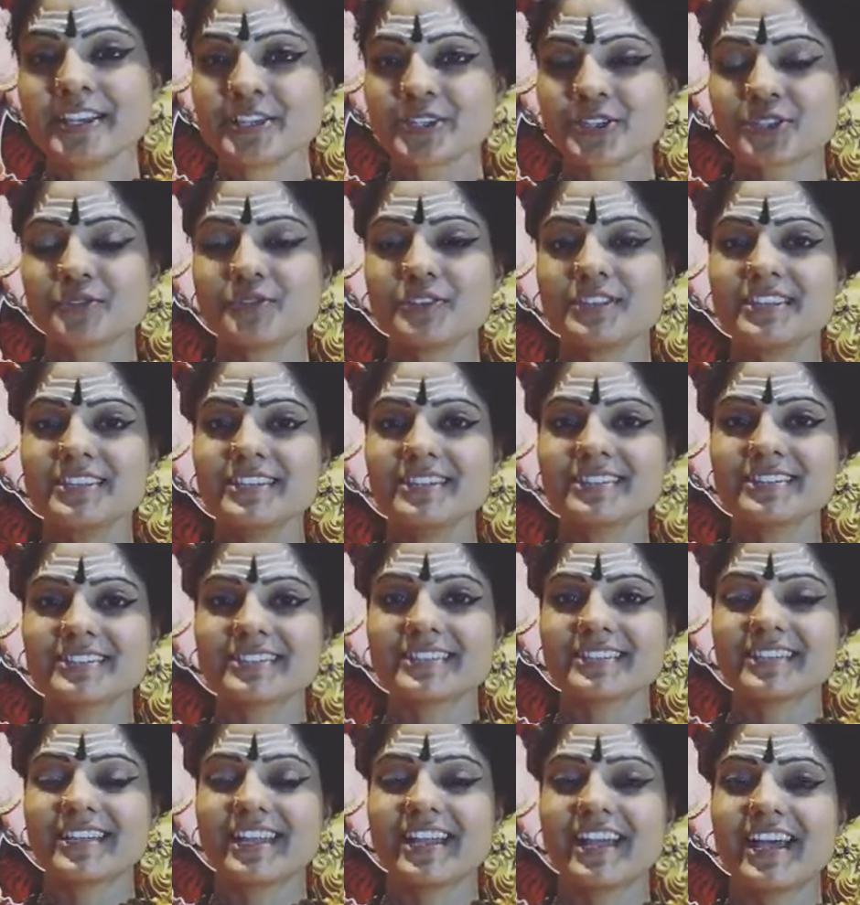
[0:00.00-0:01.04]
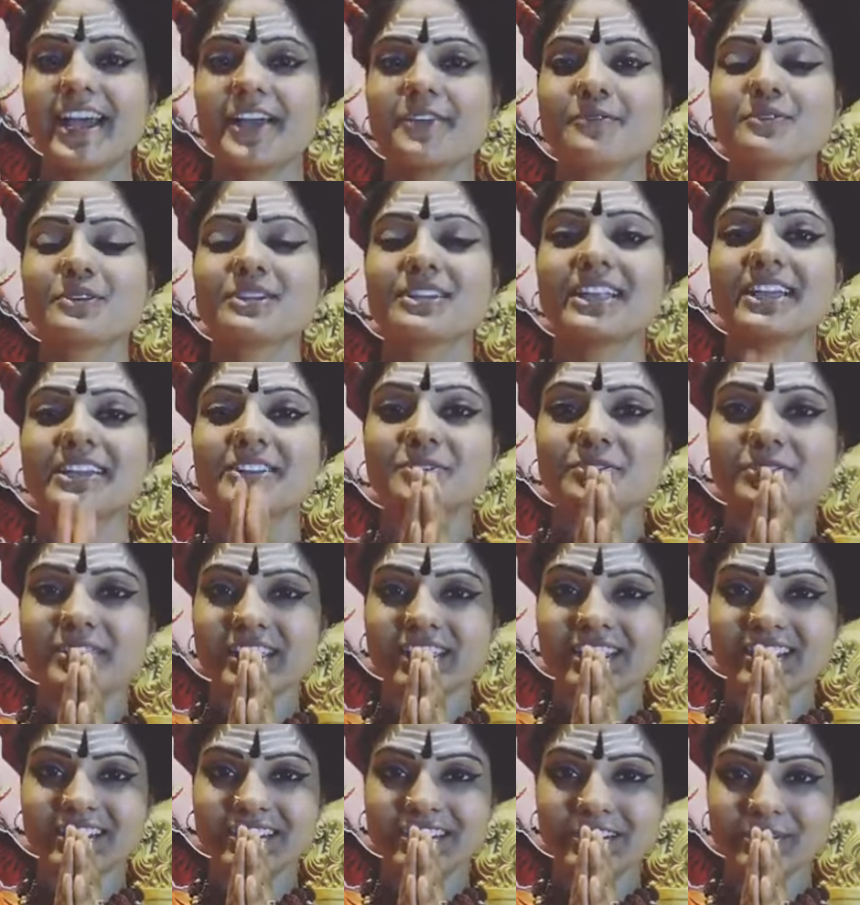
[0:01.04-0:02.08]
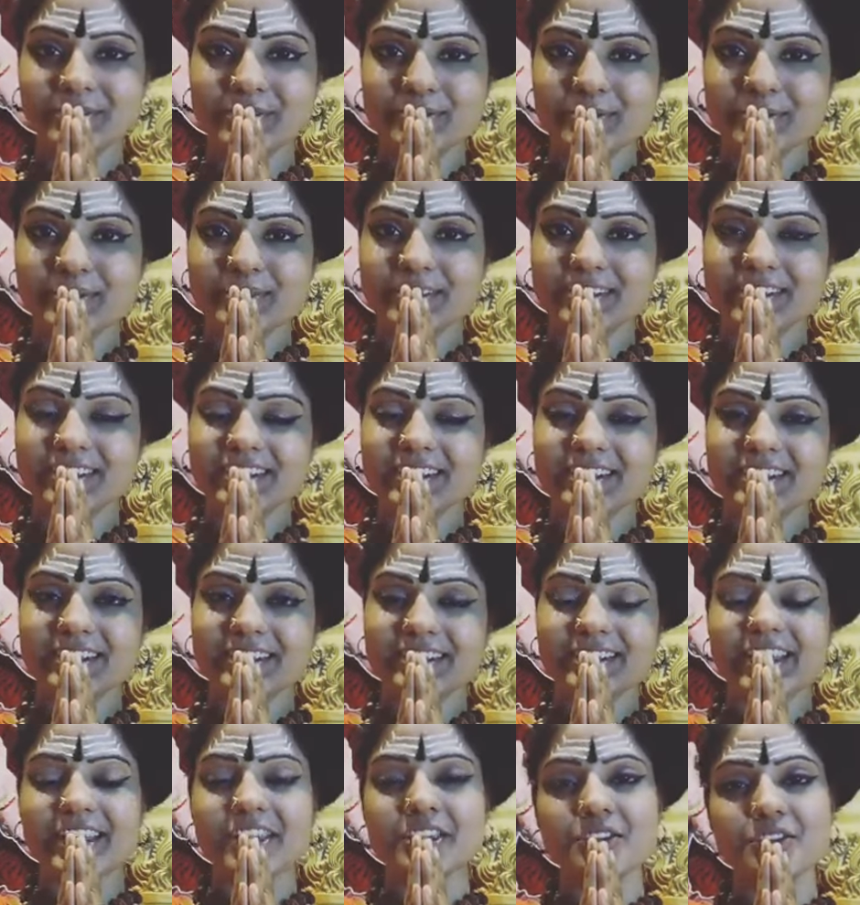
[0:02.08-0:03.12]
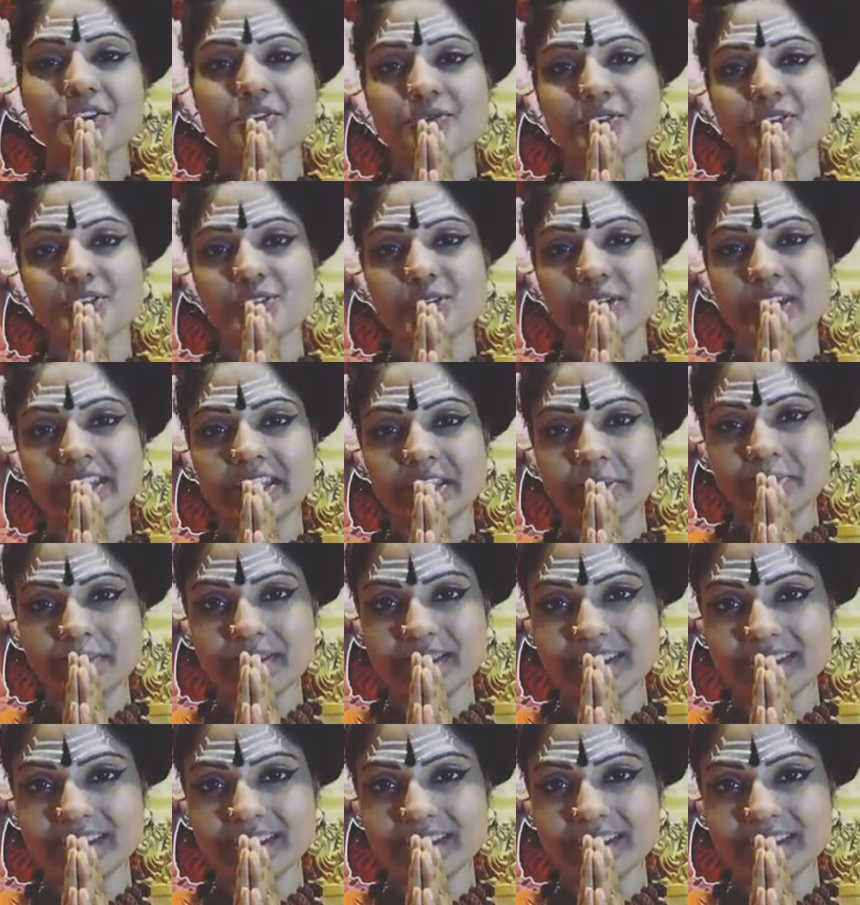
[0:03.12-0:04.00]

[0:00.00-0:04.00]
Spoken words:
So with this, I would like to take a leave. Thank you for joining me